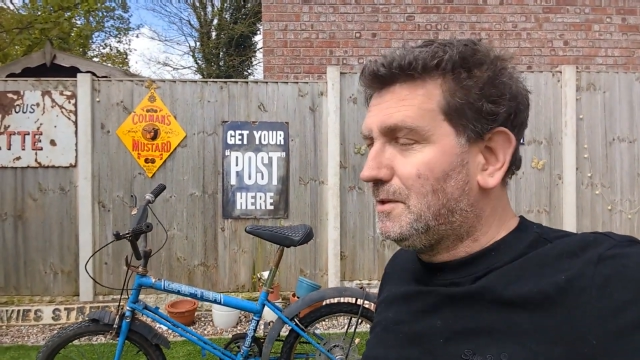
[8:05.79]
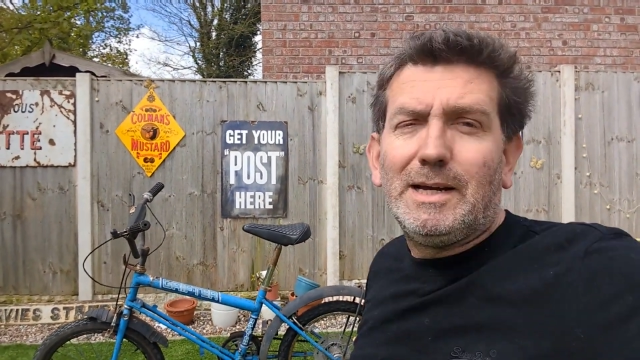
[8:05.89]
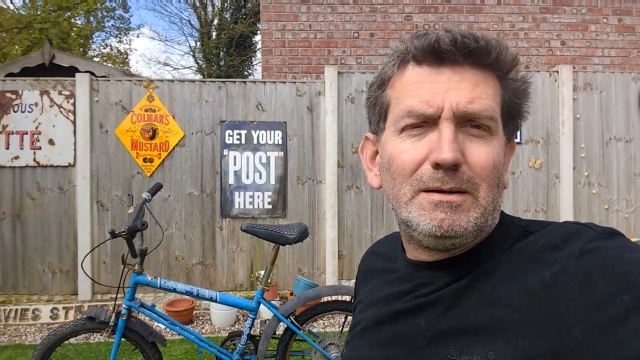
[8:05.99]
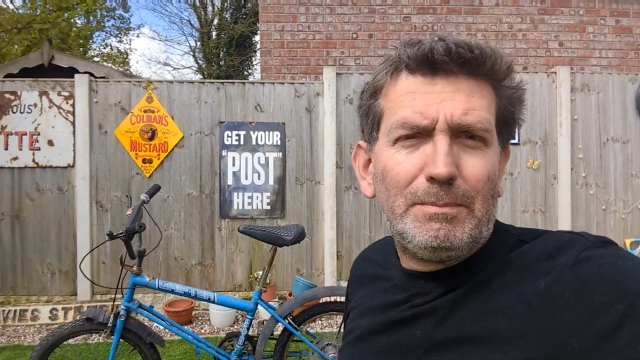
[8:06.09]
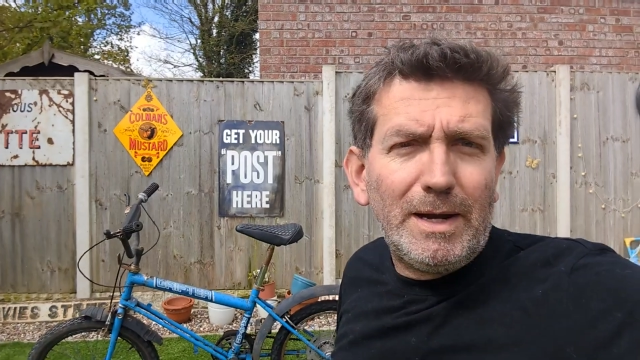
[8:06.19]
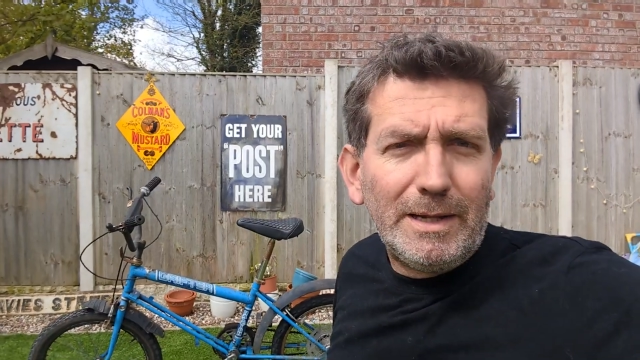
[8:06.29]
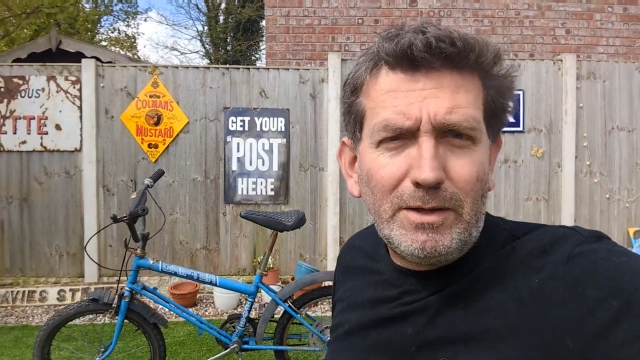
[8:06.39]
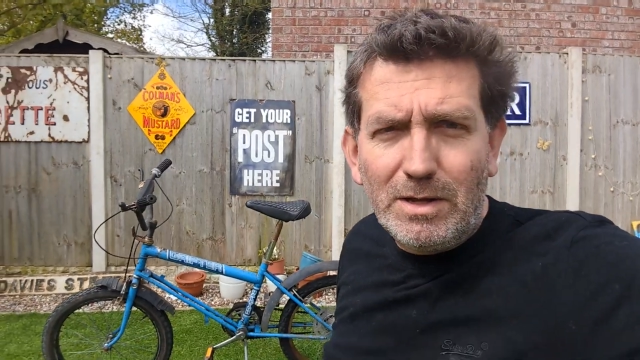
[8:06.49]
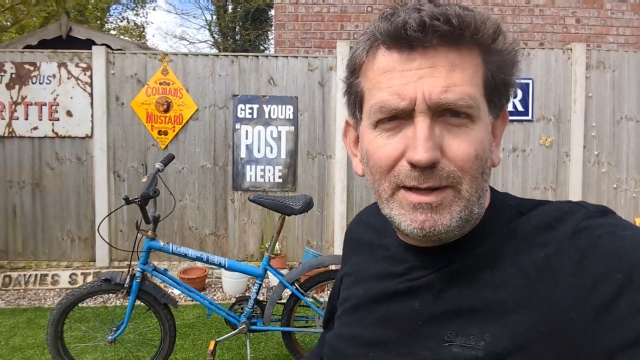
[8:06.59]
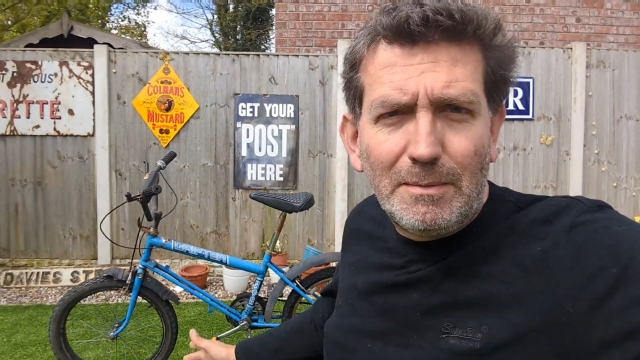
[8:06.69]
10 and penny.
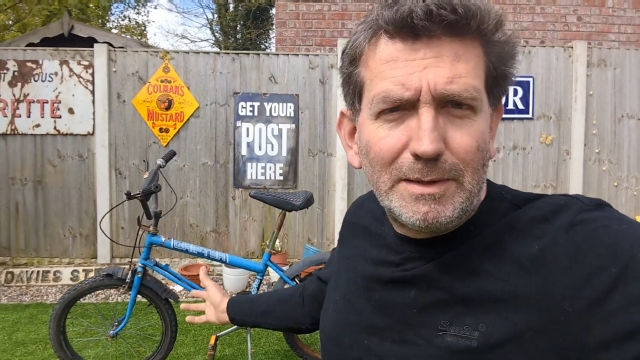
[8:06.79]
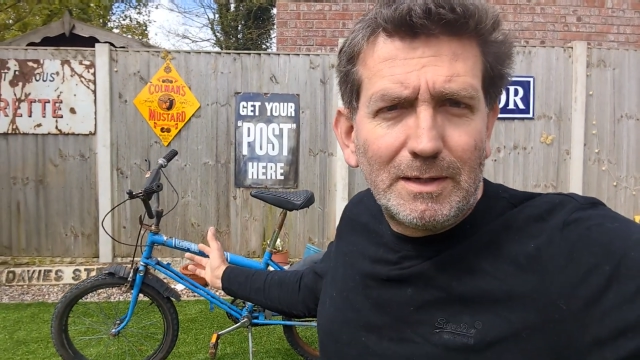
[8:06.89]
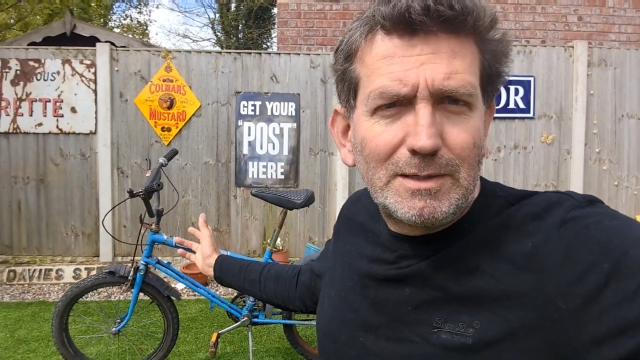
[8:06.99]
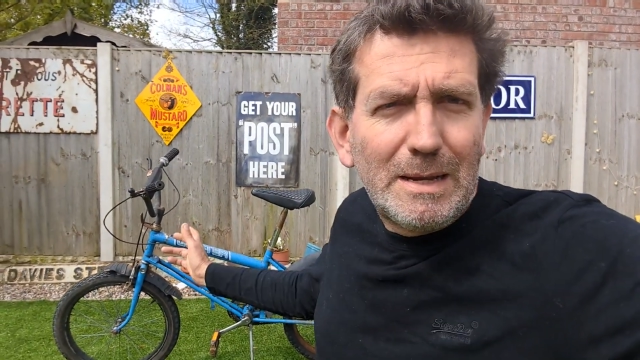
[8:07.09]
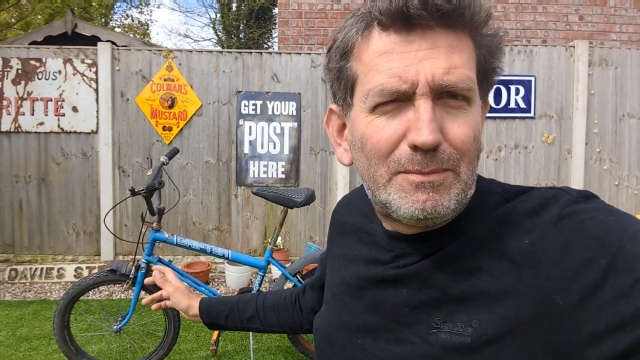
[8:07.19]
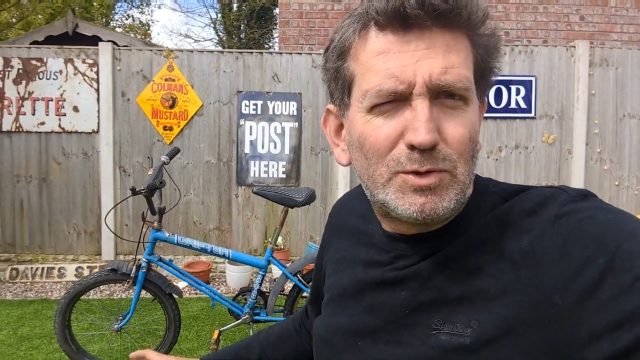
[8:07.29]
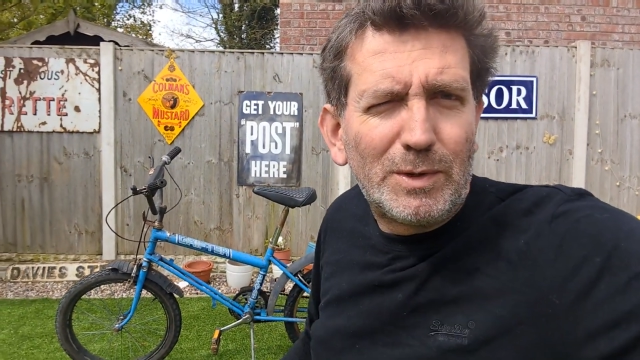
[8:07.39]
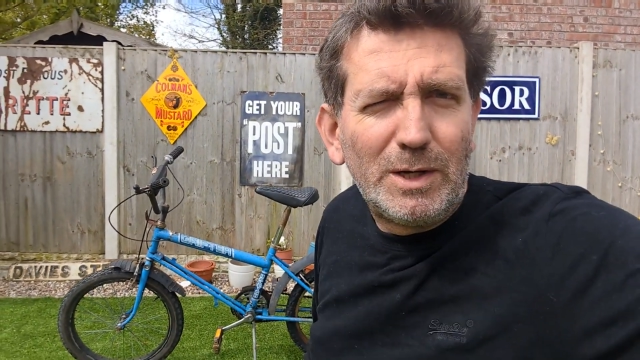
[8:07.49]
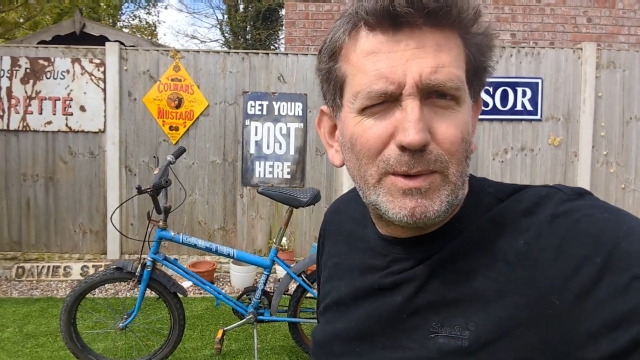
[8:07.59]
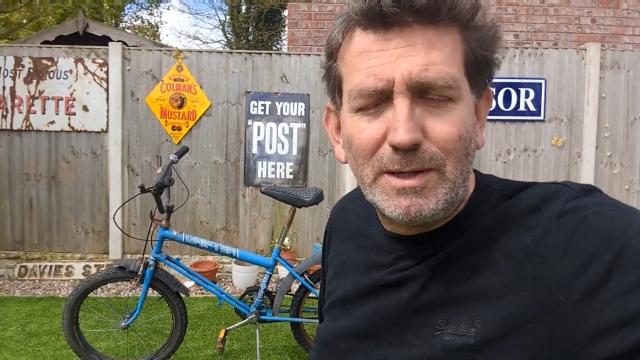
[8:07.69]
You can get them down the tip for
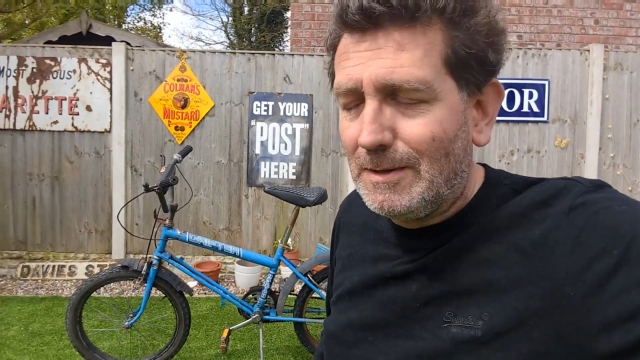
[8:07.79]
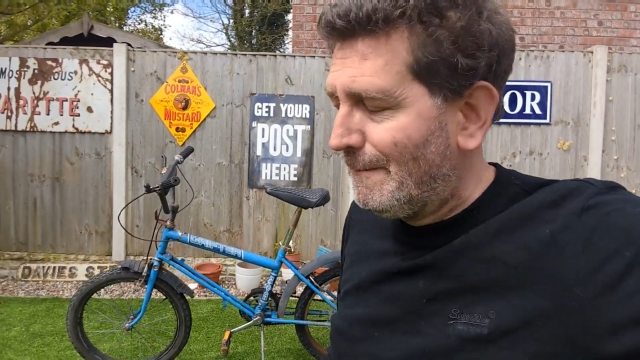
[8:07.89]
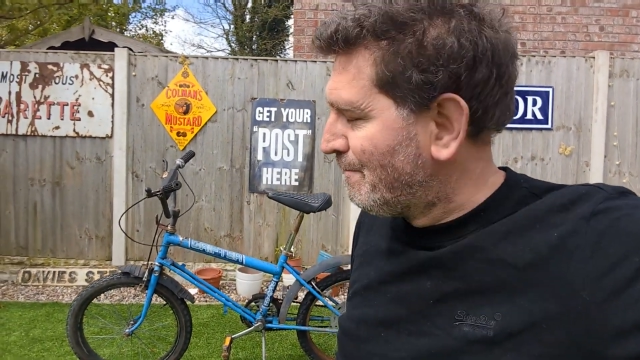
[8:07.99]
20 quid.